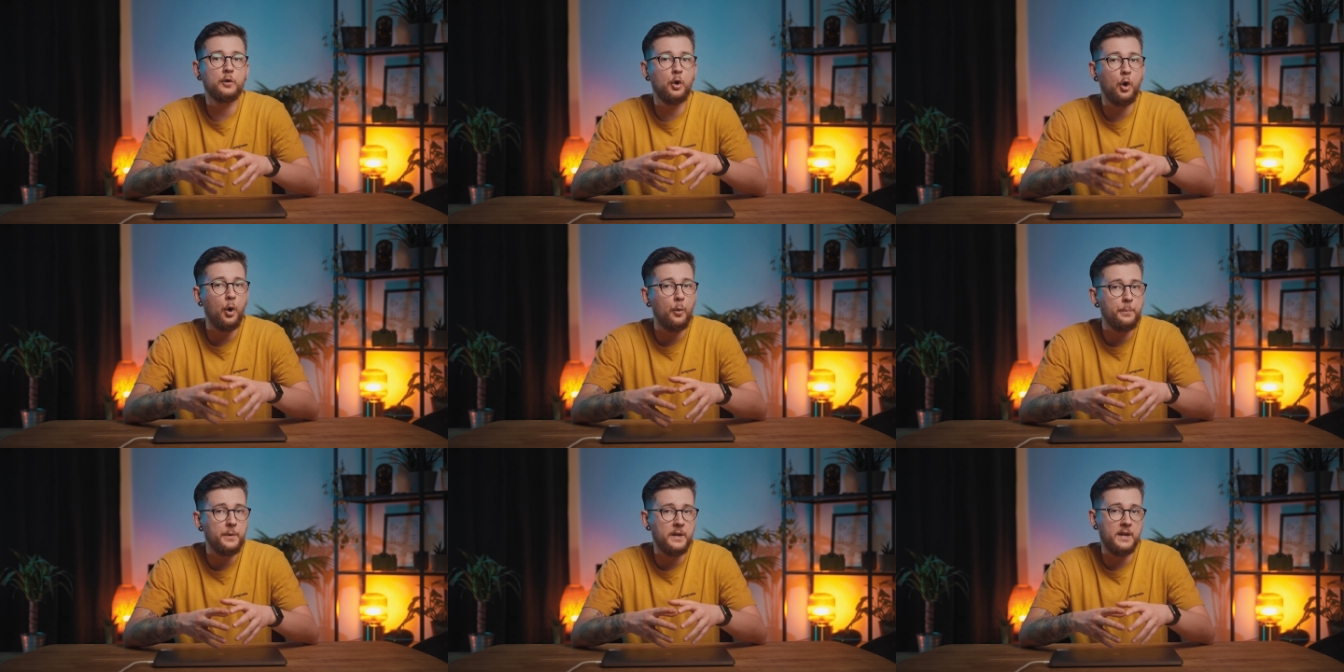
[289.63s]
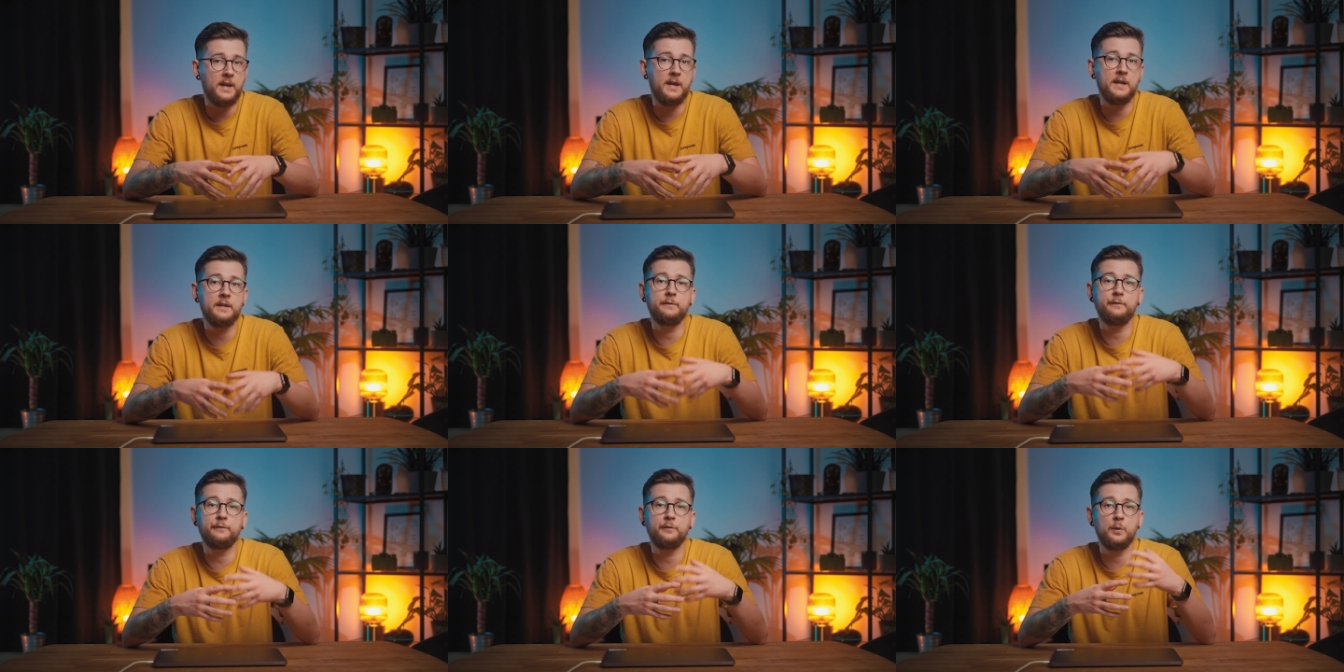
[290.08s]
copying
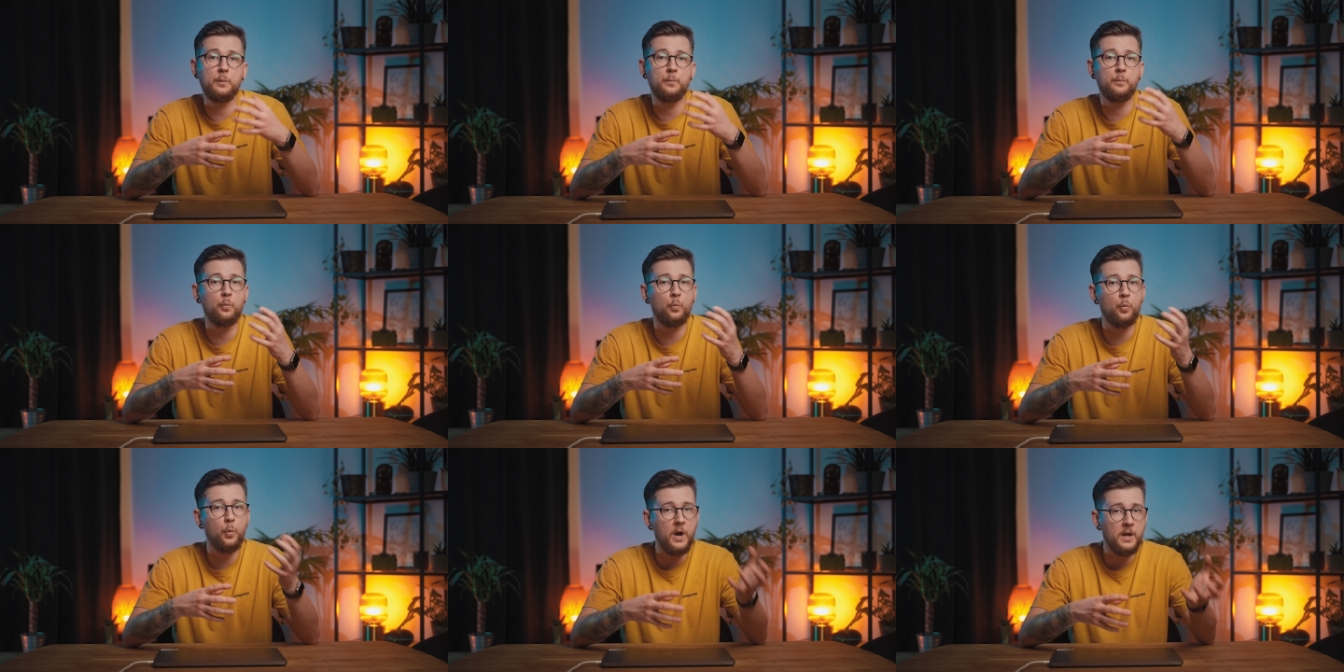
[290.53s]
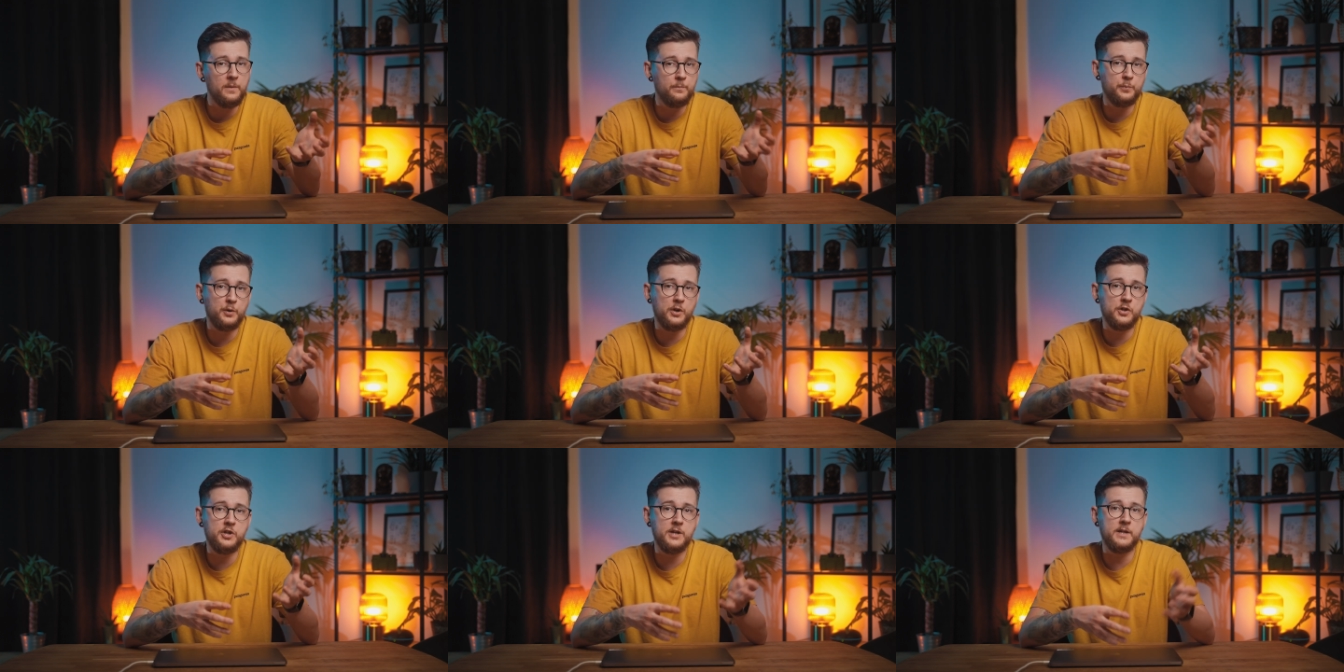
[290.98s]
it from one
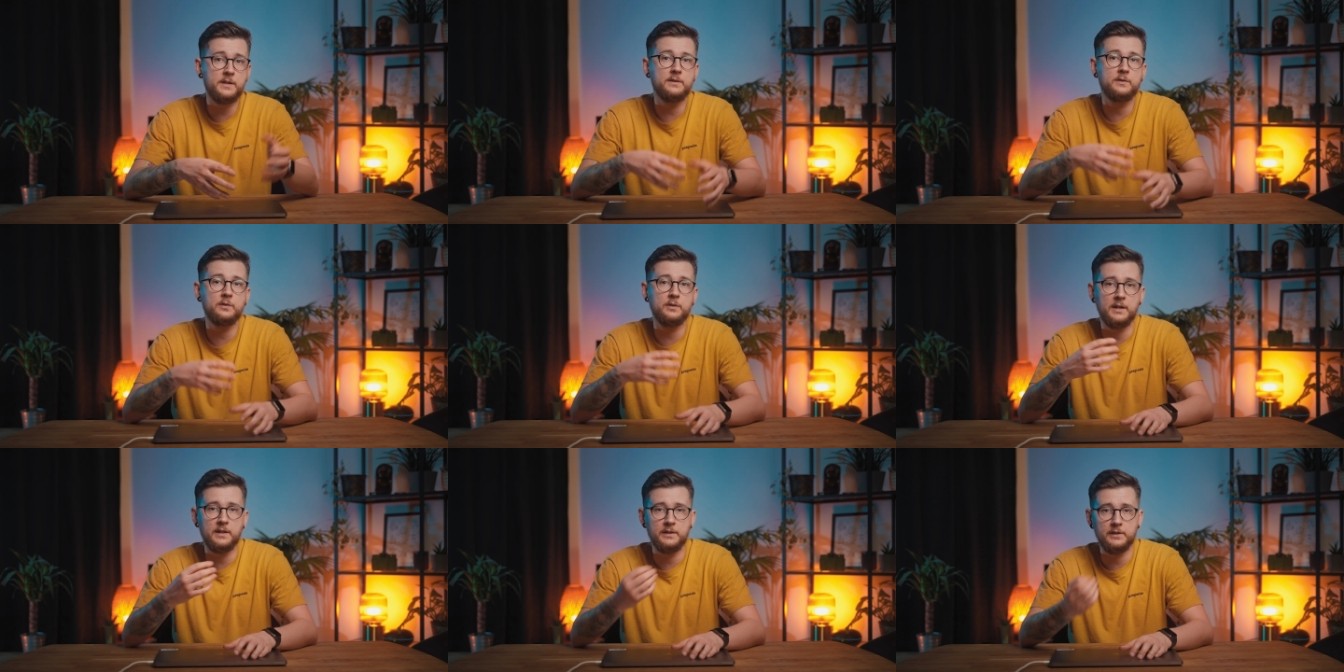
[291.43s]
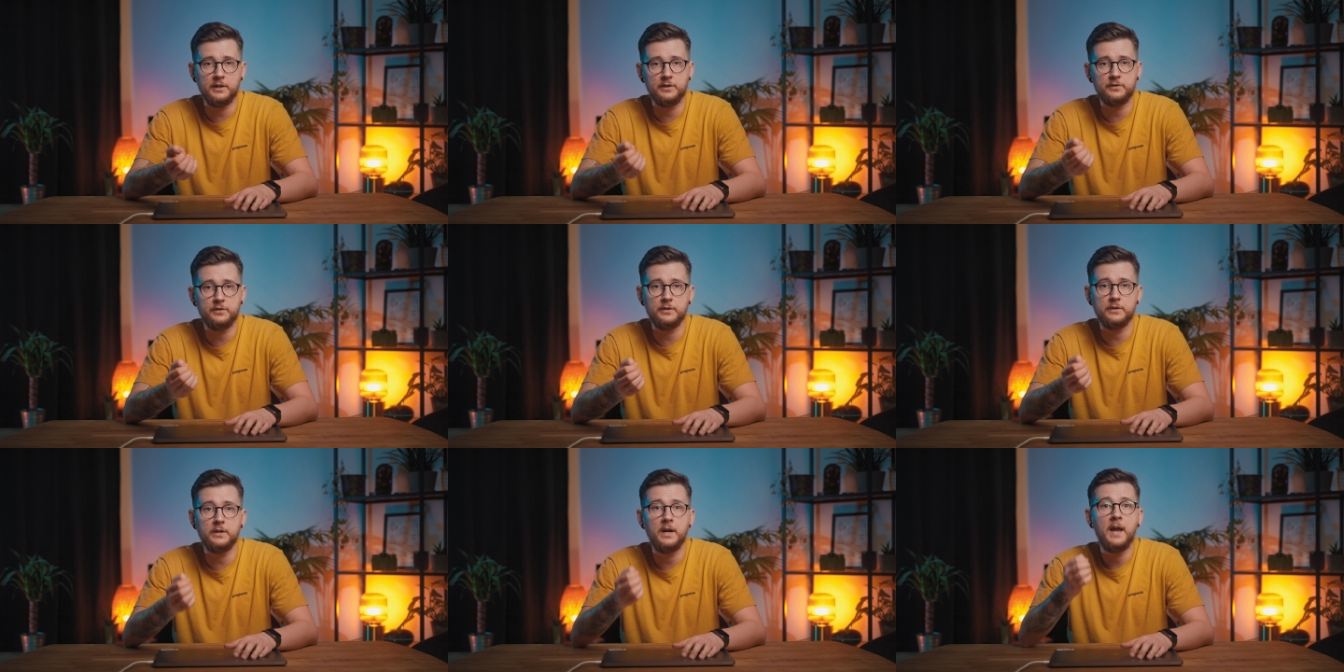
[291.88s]
project to
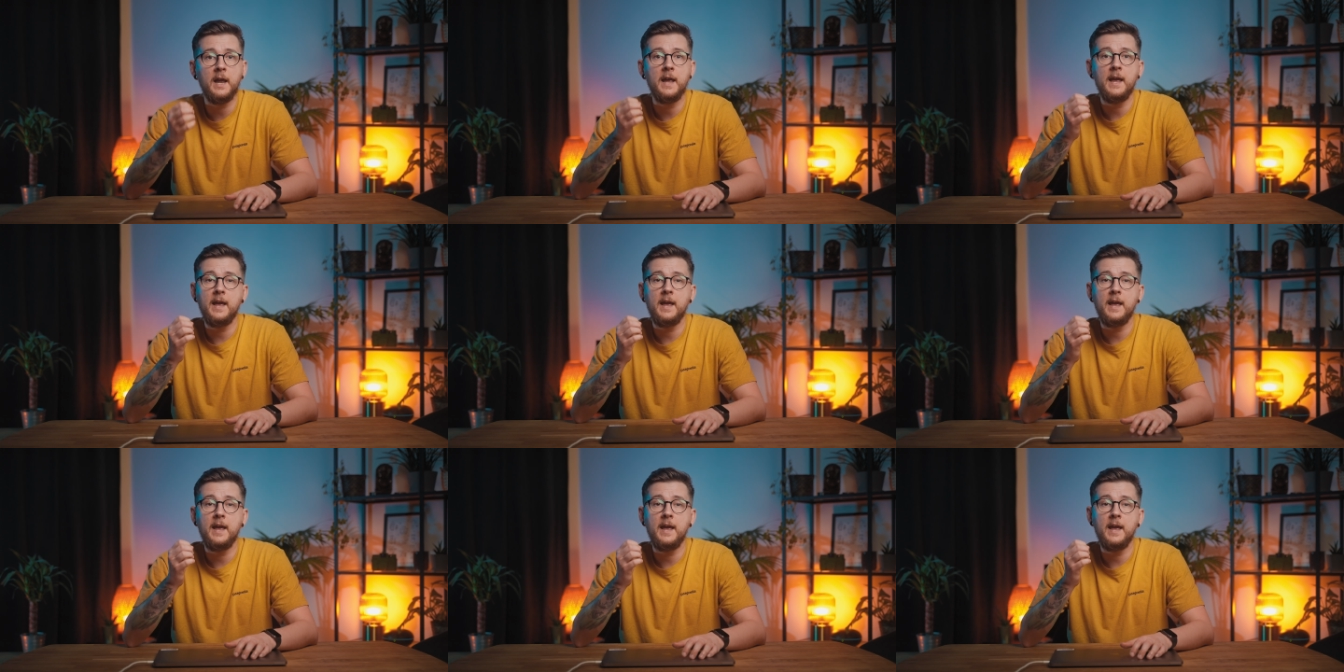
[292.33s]
another